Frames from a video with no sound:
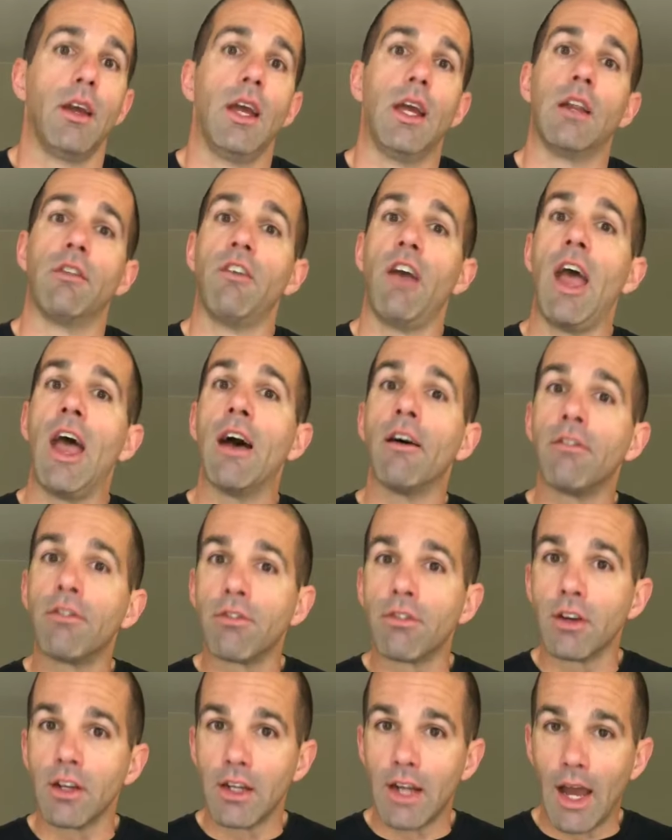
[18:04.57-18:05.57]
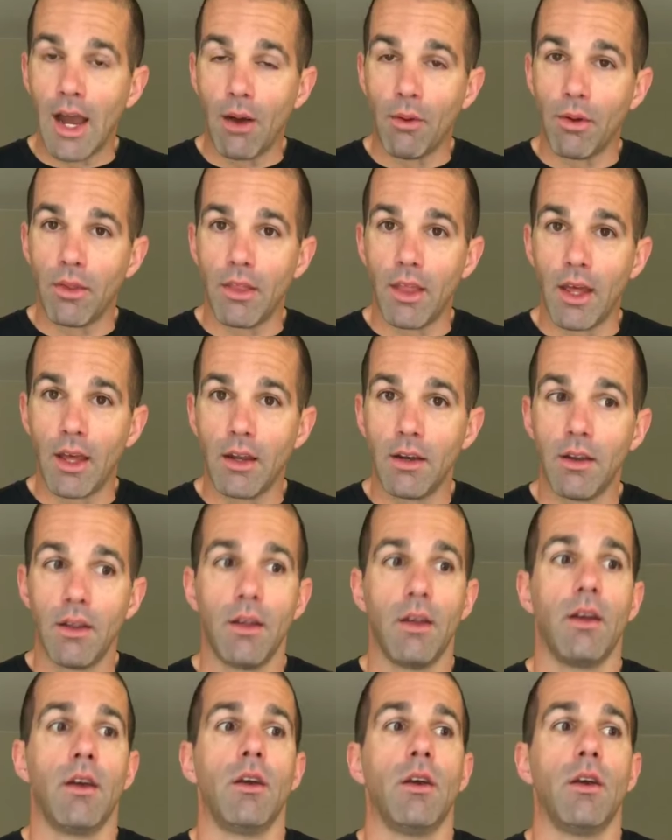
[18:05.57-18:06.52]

And if every now and then